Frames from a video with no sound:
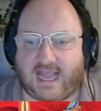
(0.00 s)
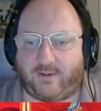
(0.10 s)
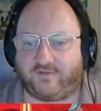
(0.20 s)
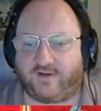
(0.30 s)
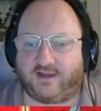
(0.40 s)

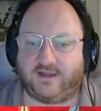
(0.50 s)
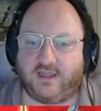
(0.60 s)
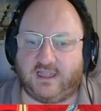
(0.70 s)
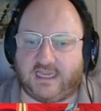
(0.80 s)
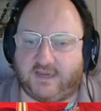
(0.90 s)
However,
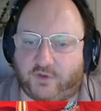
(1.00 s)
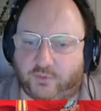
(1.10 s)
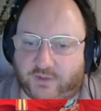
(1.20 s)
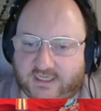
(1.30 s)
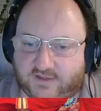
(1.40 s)
if
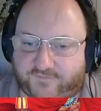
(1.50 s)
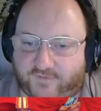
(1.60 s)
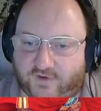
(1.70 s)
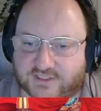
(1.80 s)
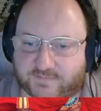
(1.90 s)
you read the
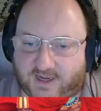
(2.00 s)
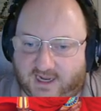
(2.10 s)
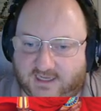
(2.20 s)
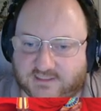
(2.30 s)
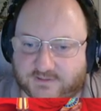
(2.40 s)
first
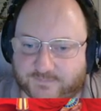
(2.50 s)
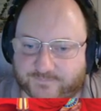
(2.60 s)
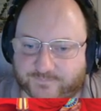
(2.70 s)
part